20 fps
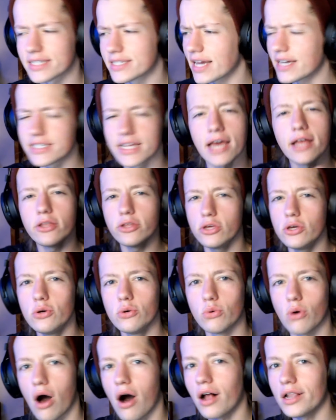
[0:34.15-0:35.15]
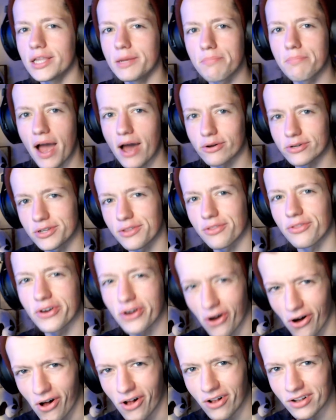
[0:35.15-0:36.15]
as I tell you all about the
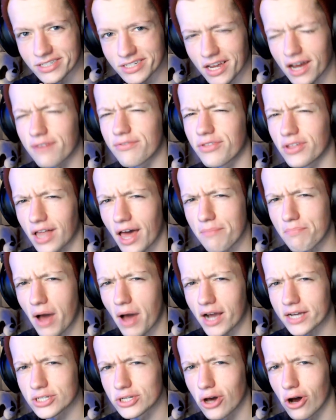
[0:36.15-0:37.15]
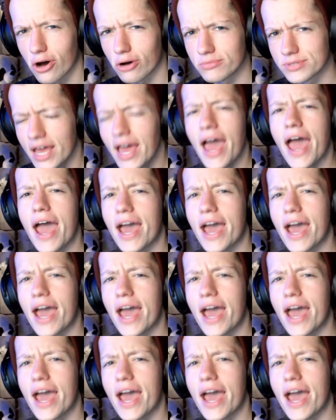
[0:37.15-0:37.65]
cult of the Lightbox Gnomes